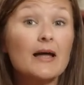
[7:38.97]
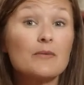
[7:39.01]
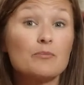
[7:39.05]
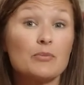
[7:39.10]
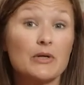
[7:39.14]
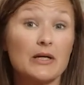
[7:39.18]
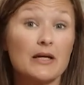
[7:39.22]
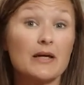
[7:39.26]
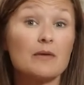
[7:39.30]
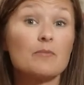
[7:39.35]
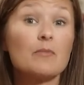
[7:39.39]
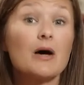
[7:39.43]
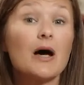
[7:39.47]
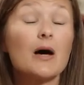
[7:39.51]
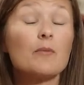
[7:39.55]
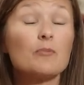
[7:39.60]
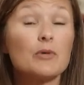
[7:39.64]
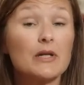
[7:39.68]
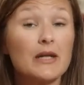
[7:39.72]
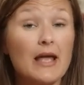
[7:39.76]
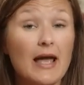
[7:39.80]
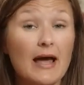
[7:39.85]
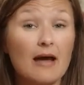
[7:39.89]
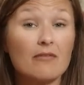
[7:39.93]
pick them up,
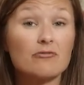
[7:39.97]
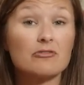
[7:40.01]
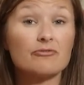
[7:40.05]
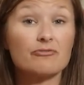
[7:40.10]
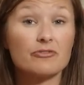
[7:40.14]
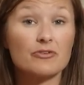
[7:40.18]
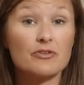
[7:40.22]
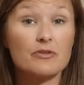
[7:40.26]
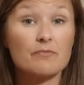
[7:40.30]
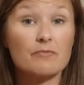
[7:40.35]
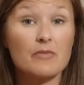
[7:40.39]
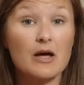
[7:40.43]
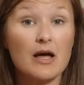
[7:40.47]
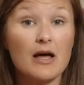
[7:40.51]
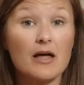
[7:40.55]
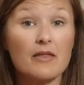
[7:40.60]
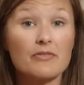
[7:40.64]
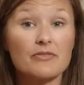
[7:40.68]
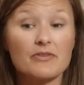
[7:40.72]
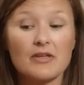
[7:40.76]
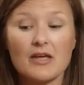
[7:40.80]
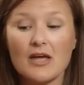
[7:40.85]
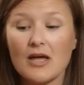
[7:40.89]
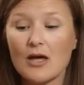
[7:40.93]
and have them for the
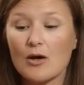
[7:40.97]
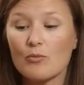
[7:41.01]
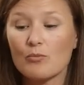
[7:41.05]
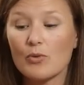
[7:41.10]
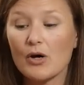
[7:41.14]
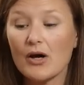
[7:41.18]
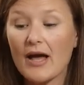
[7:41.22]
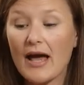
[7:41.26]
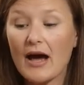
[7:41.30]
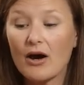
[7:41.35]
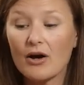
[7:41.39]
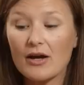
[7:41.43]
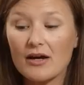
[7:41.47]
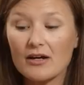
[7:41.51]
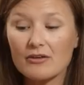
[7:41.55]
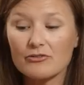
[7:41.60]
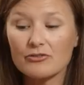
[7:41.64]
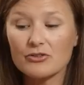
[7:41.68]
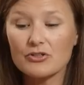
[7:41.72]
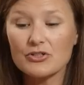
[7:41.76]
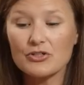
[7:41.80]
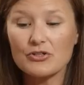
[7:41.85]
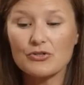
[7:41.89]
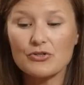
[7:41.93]
month. But
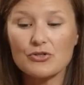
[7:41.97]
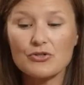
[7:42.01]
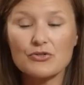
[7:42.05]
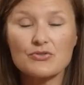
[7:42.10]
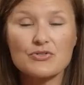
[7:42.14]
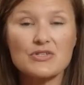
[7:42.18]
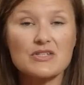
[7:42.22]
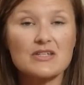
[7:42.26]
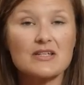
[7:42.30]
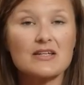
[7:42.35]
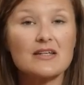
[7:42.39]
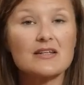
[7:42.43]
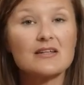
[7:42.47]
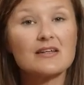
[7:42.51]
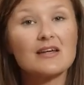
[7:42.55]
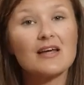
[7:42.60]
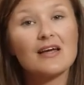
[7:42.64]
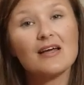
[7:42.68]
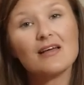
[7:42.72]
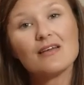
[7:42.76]
however you use it,